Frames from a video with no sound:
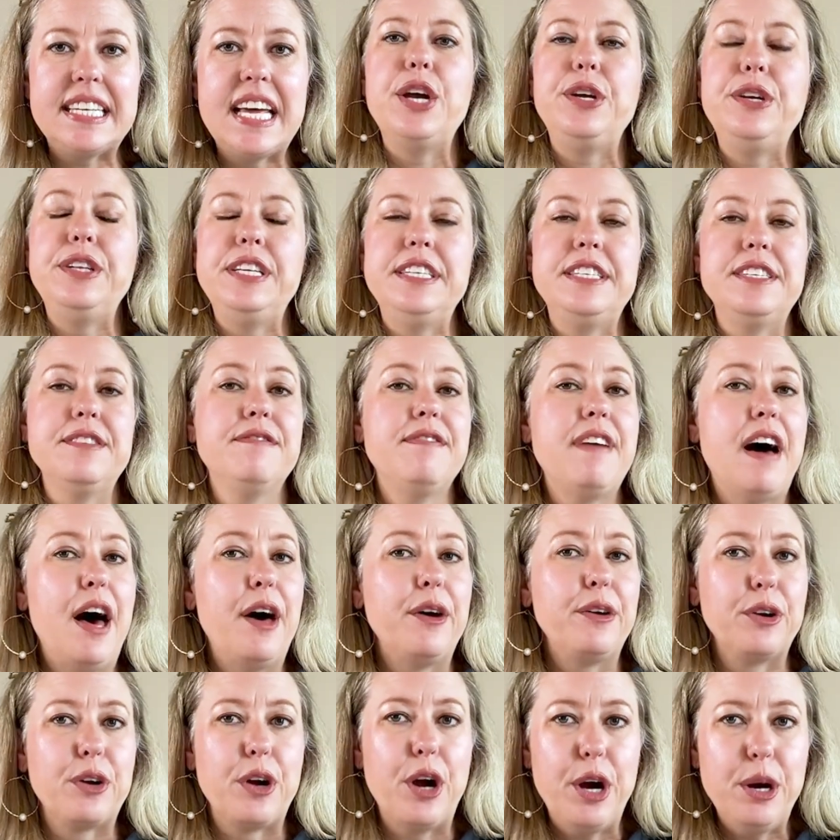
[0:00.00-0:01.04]
you need to file
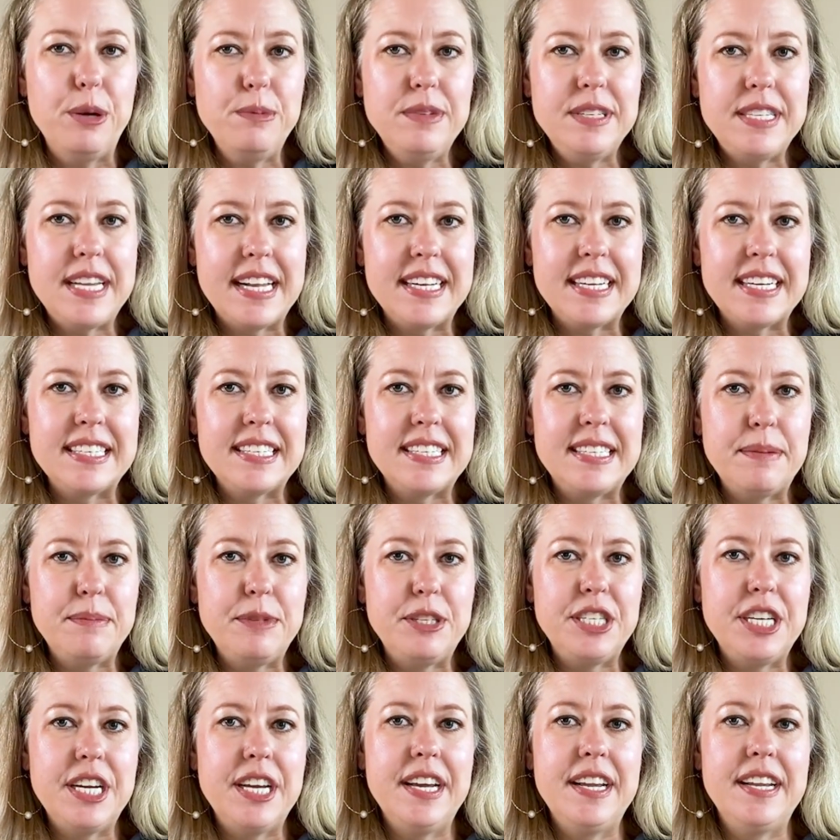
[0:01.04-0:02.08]
your homestead
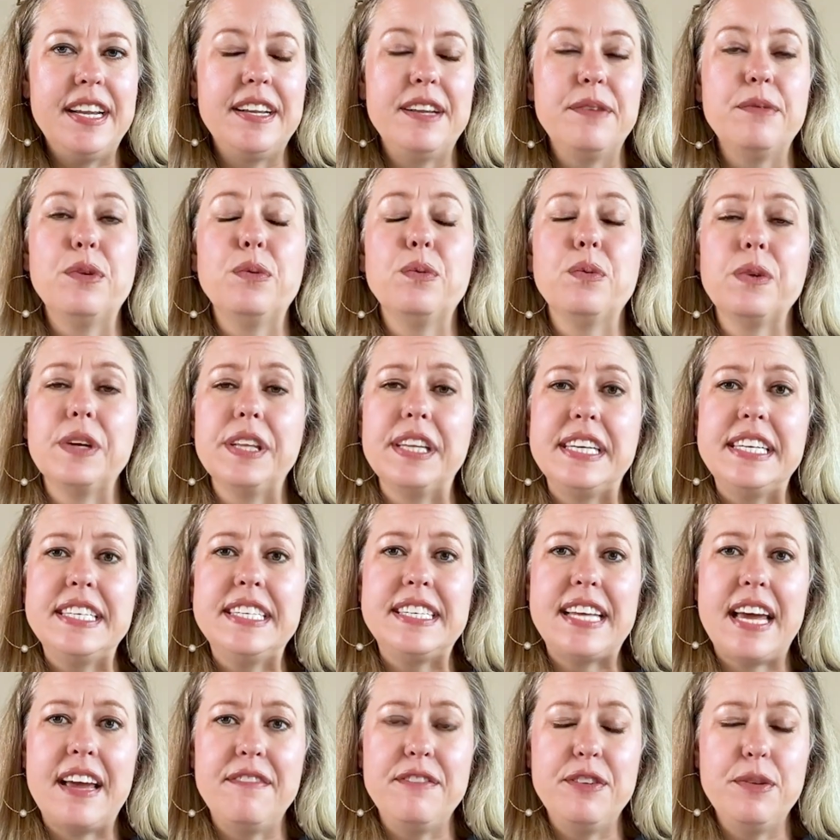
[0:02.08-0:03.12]
exemption, and it will really
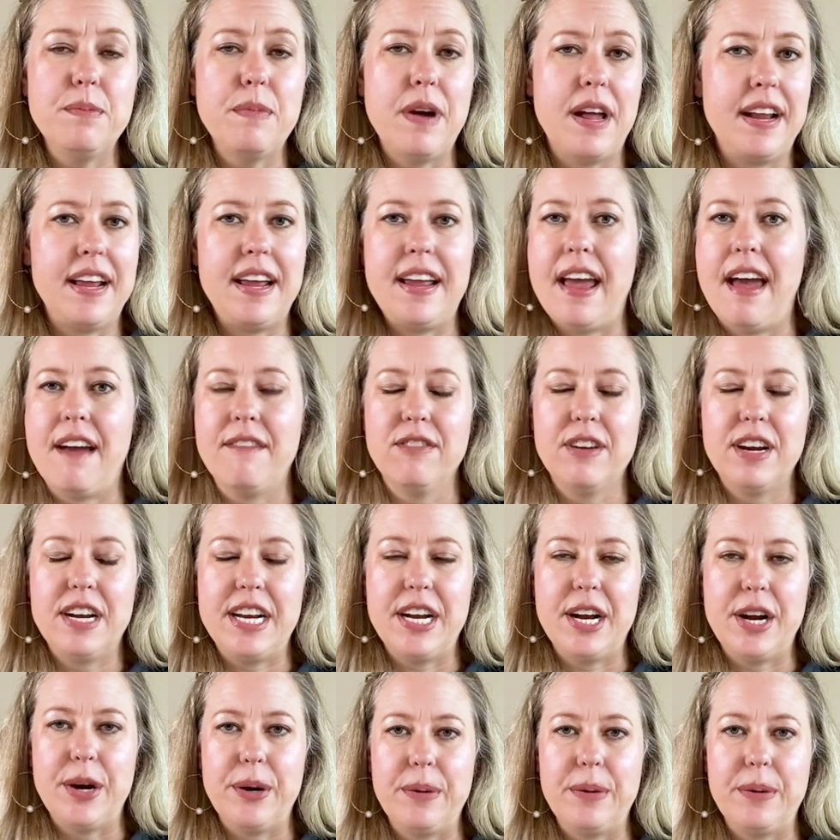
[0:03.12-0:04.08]
save you money every year.